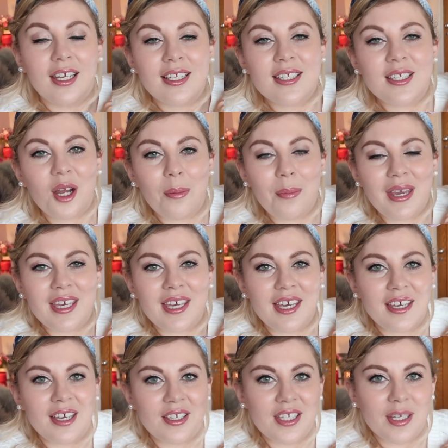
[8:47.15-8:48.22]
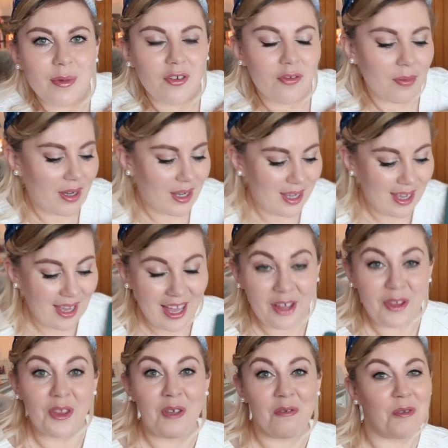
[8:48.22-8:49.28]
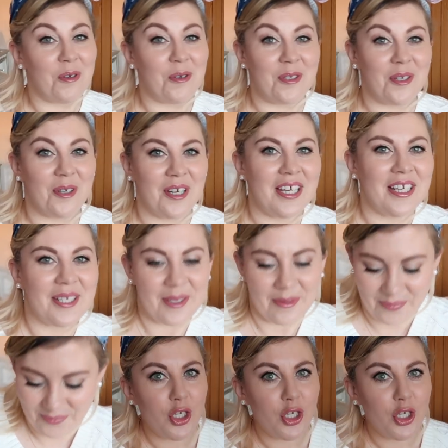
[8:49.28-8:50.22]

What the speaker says: and start making some of my healthy foods on it.